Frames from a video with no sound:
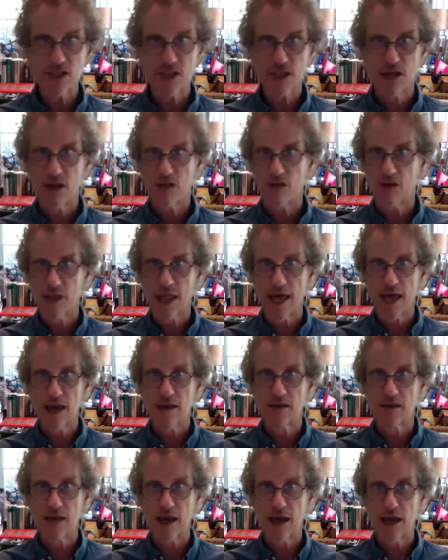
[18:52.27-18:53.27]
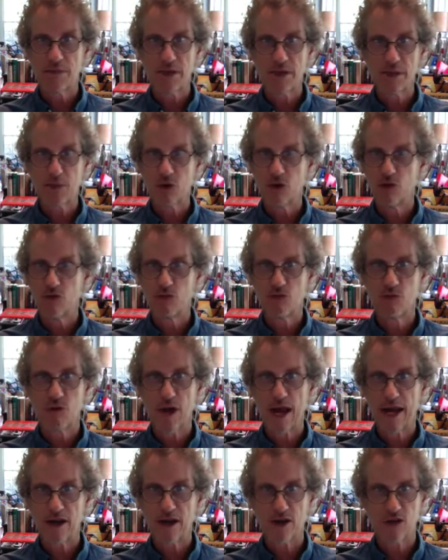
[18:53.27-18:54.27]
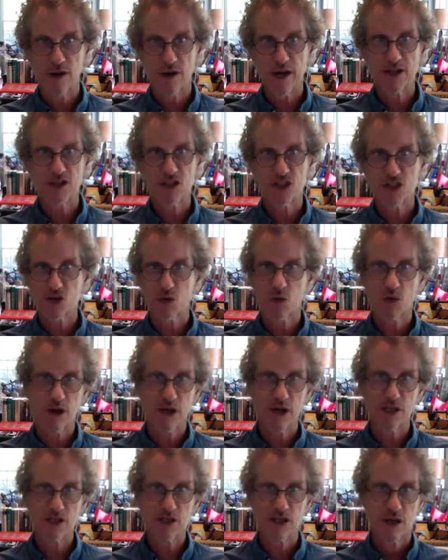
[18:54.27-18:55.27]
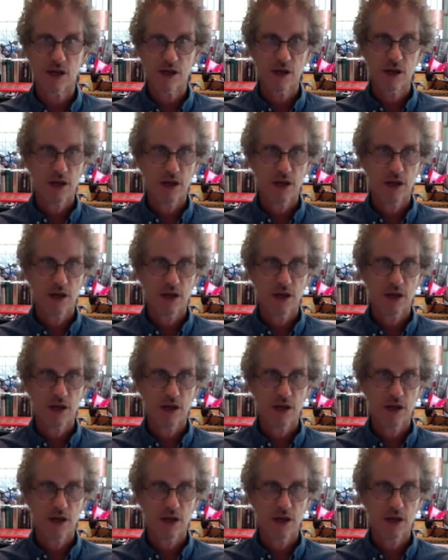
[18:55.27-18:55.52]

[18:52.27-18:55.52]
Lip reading: There are a lot of people who write great stories